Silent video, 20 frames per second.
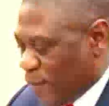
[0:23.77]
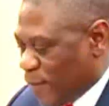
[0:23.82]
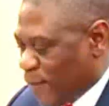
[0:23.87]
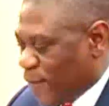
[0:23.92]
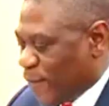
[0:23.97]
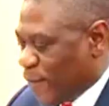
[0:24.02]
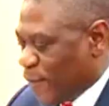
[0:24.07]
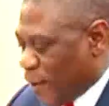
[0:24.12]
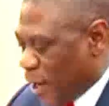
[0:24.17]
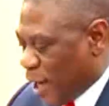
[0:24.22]

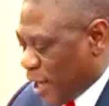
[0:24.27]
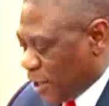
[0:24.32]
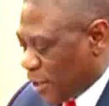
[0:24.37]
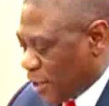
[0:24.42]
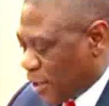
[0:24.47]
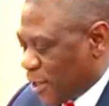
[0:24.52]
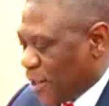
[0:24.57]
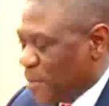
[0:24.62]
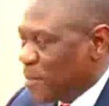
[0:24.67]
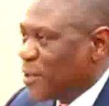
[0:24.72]
for
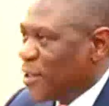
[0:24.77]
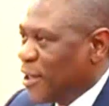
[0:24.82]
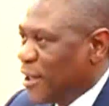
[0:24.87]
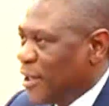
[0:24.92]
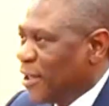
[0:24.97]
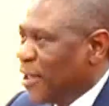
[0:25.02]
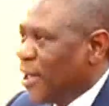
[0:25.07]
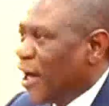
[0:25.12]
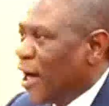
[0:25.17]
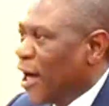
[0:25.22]

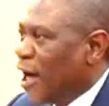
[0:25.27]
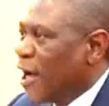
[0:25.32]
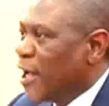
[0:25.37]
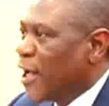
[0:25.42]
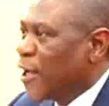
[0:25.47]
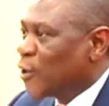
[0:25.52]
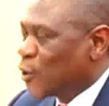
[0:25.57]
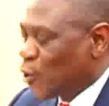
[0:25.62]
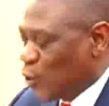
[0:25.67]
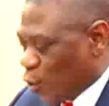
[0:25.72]
accepting the
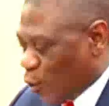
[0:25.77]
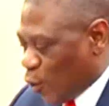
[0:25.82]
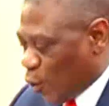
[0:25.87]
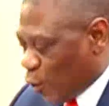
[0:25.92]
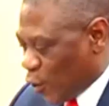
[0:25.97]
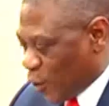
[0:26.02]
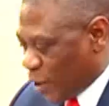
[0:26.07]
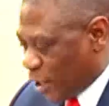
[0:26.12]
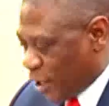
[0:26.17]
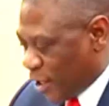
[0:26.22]
highest
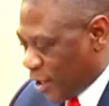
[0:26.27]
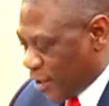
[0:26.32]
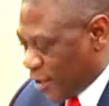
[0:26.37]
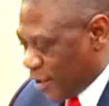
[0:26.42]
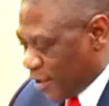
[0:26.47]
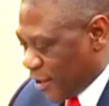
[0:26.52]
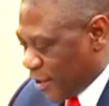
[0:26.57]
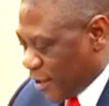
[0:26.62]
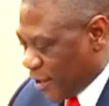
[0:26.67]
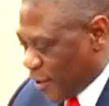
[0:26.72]
order
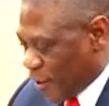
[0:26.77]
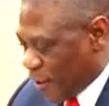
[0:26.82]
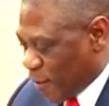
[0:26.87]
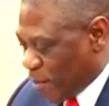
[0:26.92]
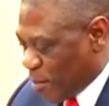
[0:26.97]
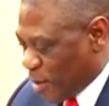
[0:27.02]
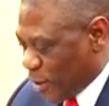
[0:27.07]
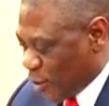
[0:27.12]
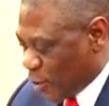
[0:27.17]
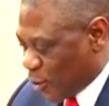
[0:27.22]

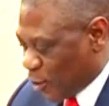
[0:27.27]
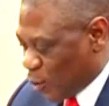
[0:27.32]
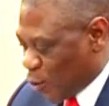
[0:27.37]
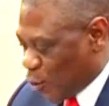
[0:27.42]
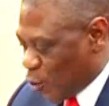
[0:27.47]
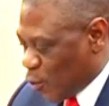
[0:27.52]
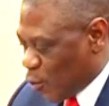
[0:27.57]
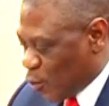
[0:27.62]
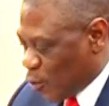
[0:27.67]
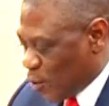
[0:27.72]

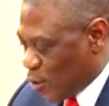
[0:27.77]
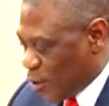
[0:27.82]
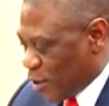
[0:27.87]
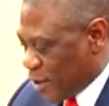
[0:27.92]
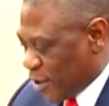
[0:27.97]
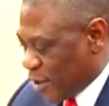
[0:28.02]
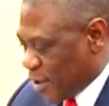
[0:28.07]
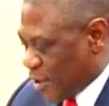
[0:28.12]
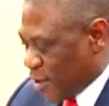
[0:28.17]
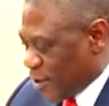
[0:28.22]
bestowed
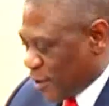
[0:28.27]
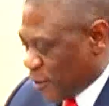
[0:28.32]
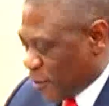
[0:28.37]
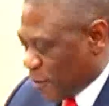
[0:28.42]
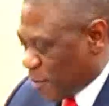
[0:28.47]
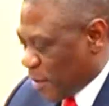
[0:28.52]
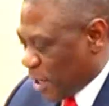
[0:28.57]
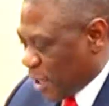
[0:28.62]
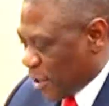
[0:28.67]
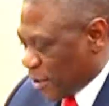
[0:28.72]

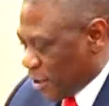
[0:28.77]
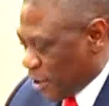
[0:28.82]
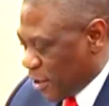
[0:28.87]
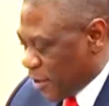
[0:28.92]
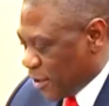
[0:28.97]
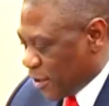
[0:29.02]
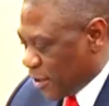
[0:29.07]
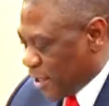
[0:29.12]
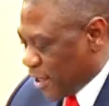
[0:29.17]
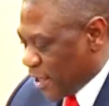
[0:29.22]
by
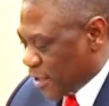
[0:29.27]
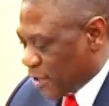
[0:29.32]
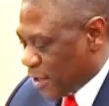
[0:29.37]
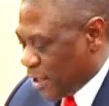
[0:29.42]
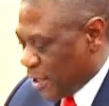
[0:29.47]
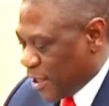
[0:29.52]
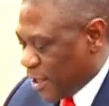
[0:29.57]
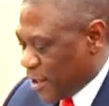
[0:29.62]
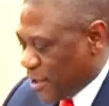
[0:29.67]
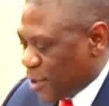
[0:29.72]
His
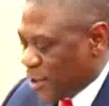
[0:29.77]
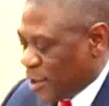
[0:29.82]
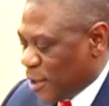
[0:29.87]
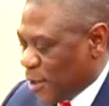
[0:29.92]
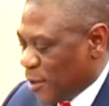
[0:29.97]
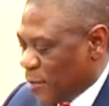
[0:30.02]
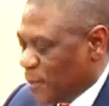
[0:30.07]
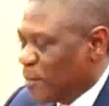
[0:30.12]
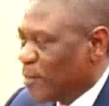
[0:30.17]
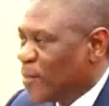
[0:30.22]

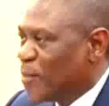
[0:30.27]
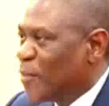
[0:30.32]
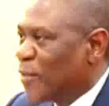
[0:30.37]
Excellency